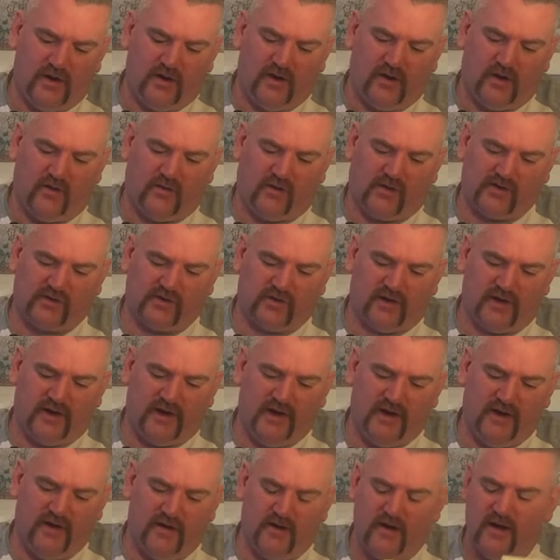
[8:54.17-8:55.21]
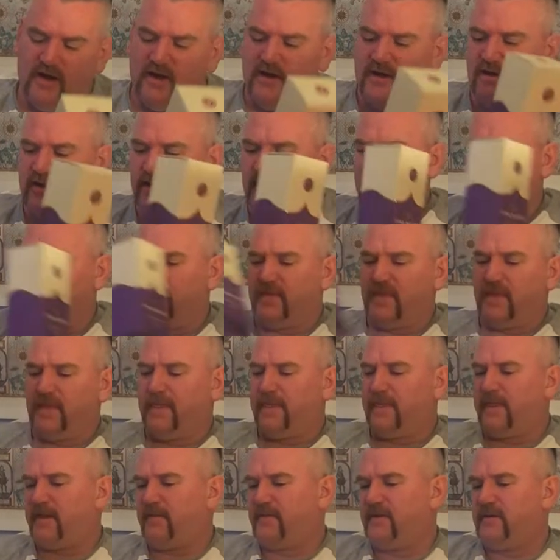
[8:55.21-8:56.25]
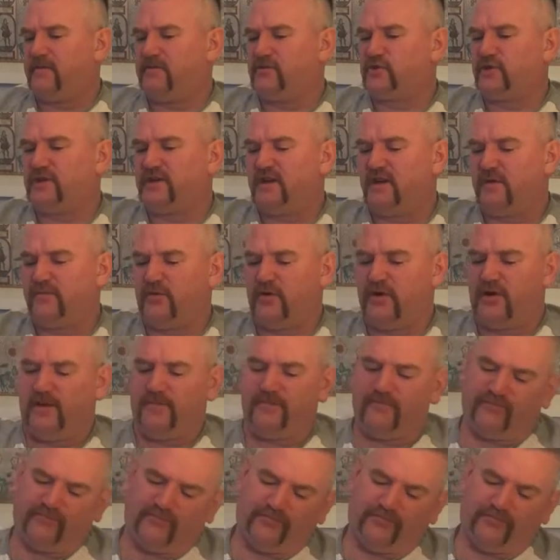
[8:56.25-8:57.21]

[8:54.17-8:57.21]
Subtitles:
wasn't on here. When I was reading up on it,